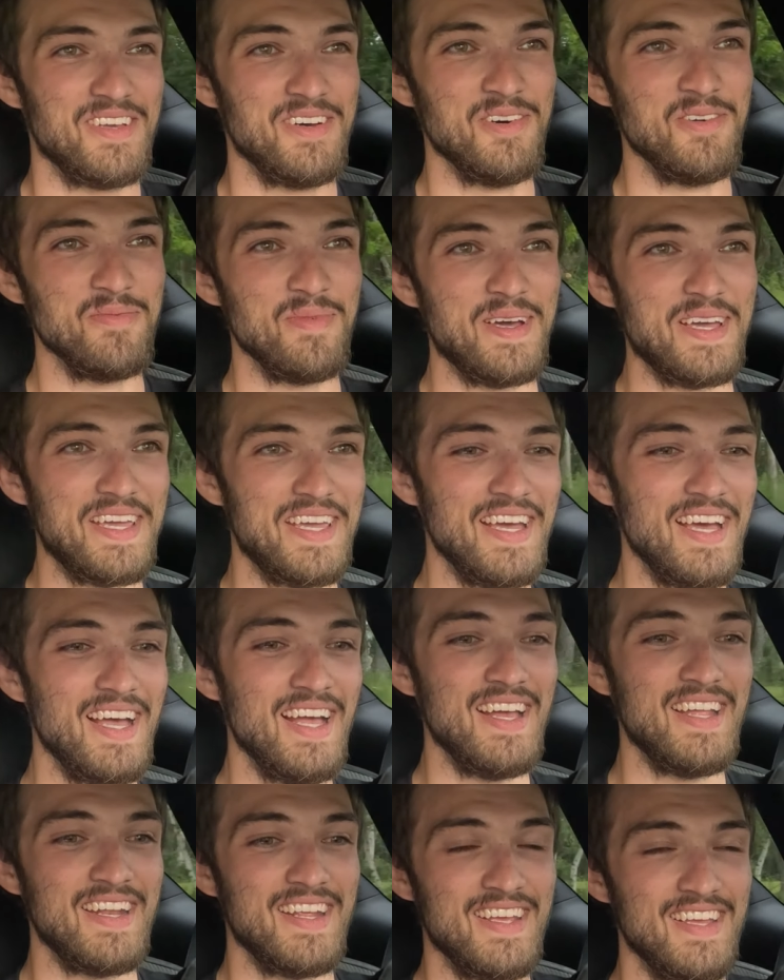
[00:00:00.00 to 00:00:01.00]
Oh my
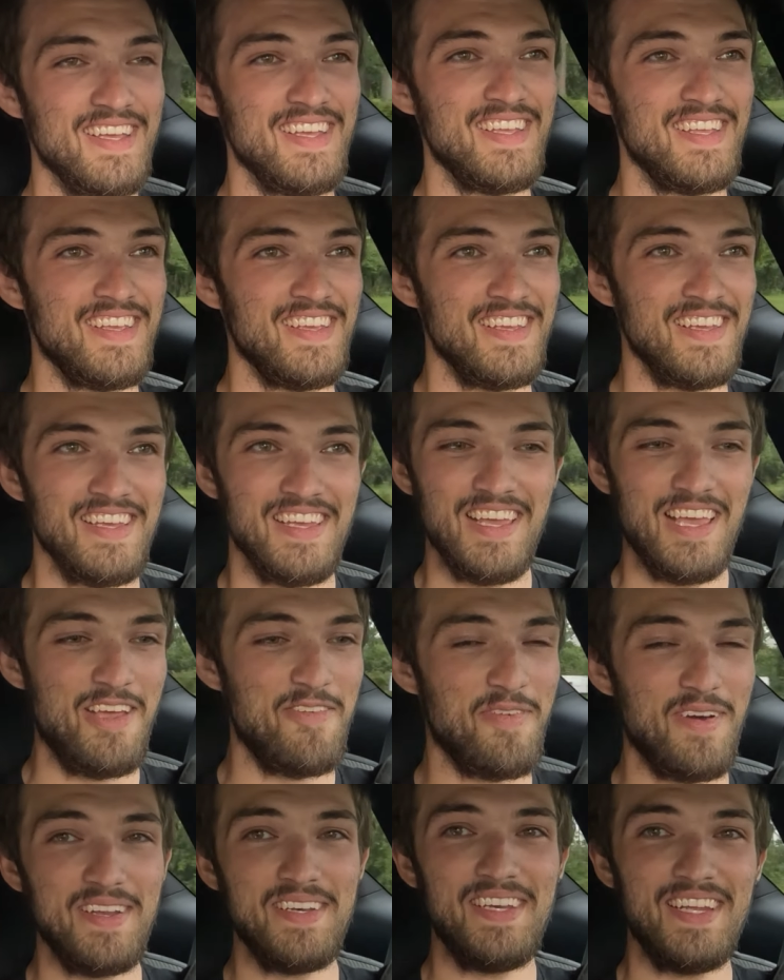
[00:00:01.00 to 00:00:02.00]
God.
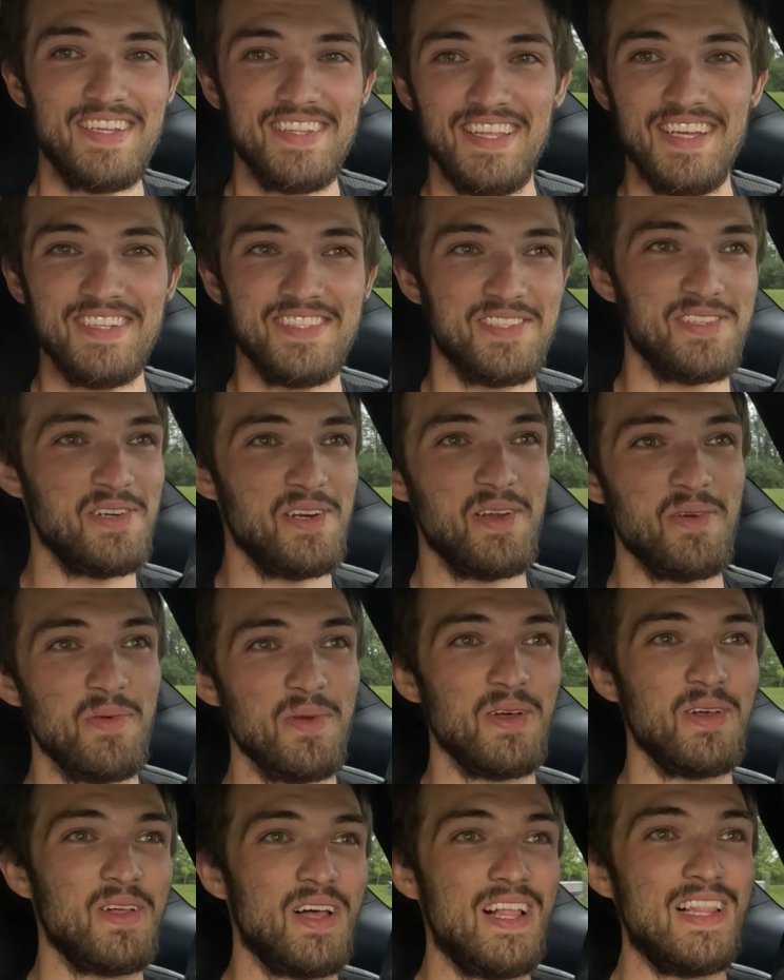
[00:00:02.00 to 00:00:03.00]
If I nicked that steering
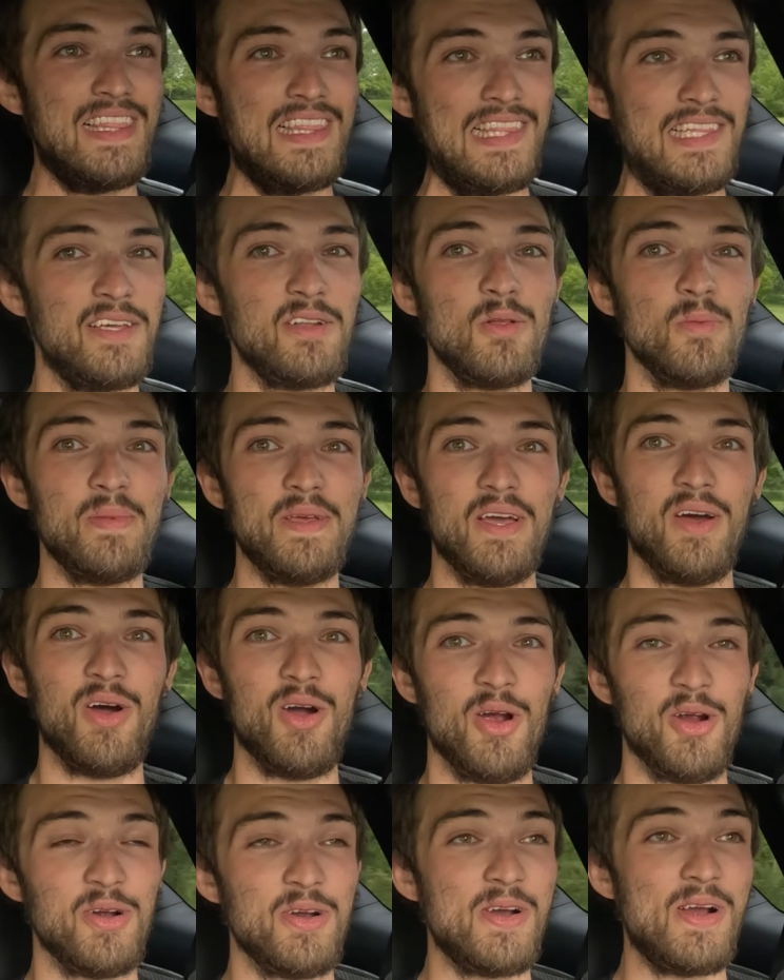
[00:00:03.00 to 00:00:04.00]
wheel a little bit
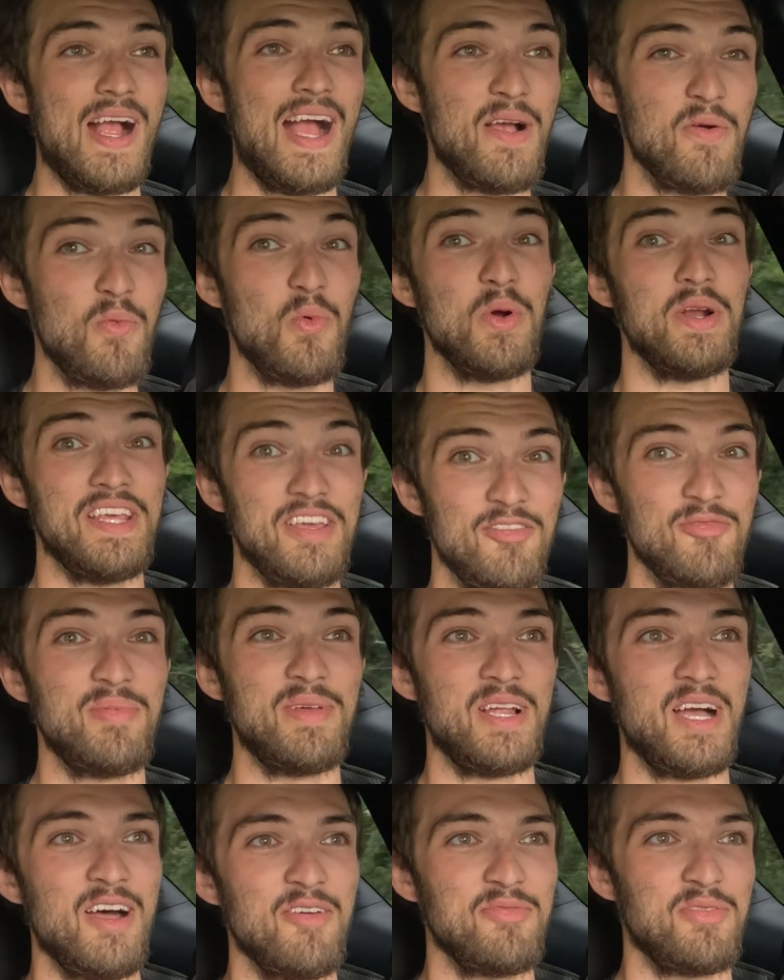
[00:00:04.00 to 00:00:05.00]
harder, I would have
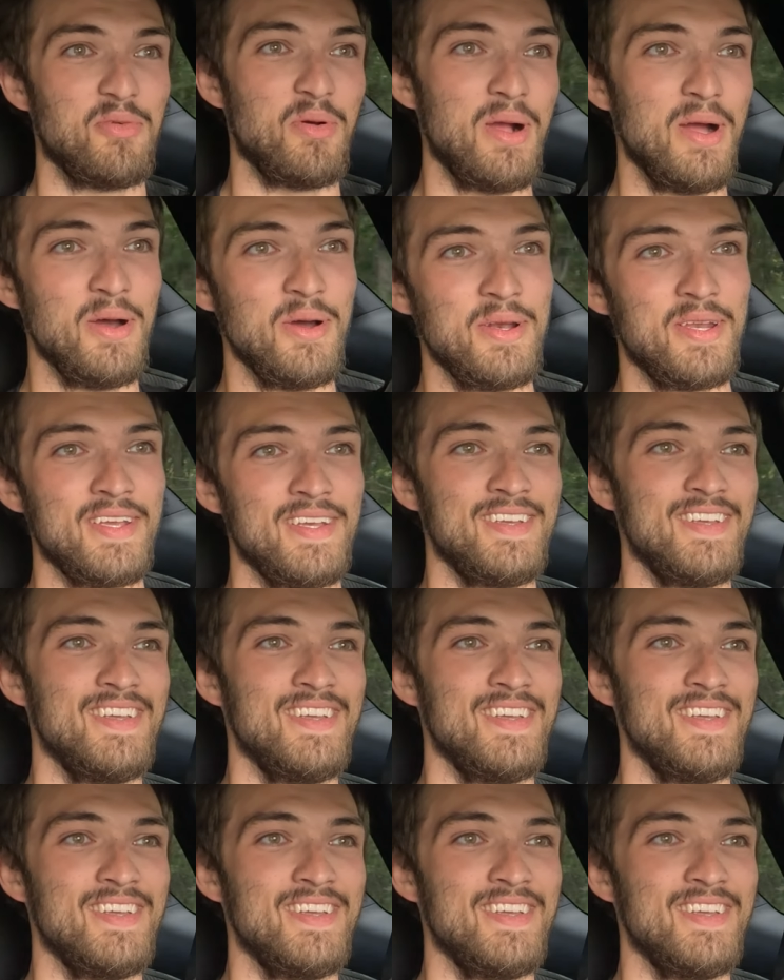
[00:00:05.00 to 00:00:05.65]
been off the road.